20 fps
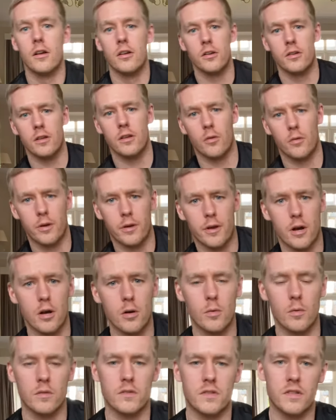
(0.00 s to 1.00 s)

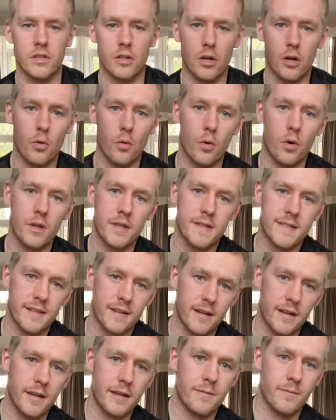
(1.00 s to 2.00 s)
Yo. So
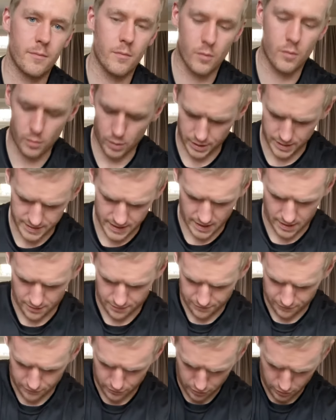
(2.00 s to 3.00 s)
today I'm going to take you
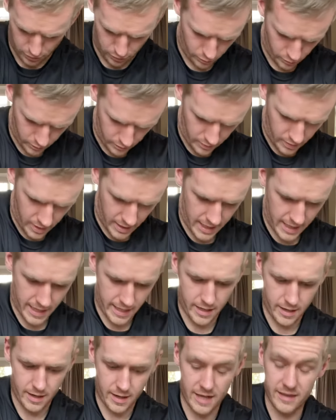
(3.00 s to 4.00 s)
through
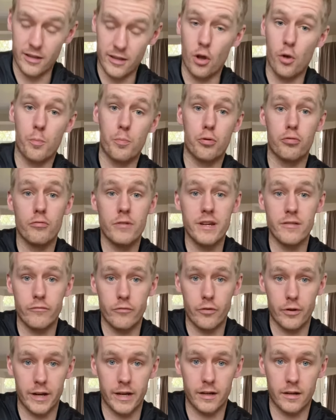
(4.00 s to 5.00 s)
a little
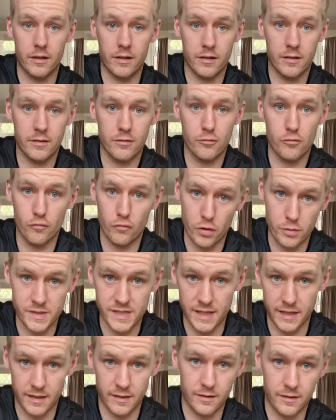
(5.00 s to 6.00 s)
pre-running
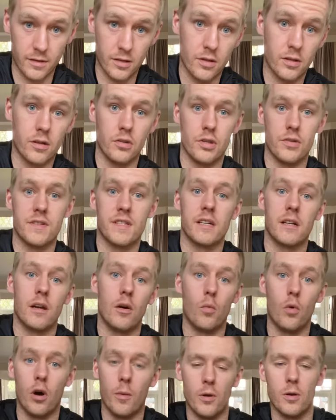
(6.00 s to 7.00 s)
routine that you can use to get
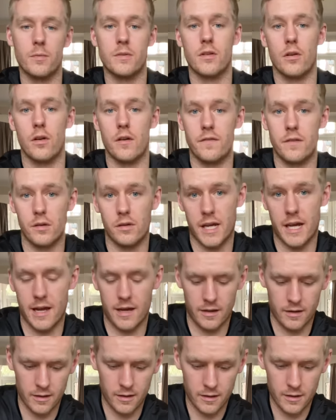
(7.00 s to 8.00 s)
warmed up. So if you
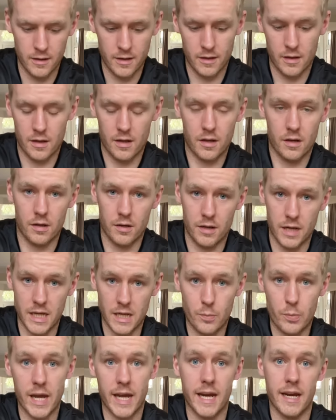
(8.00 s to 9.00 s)
get knee
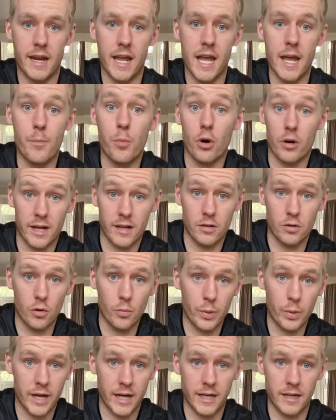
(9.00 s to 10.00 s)
pain, hip or ankle
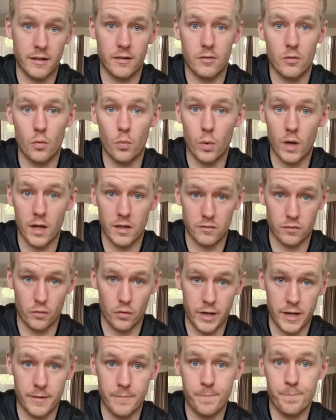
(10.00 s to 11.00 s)
pain whilst
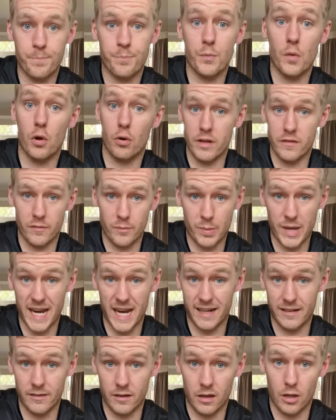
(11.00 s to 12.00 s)
running, or even pain
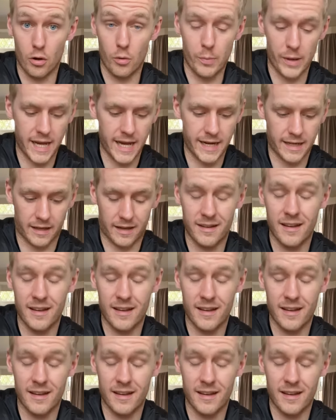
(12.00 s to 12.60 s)
in the lower back,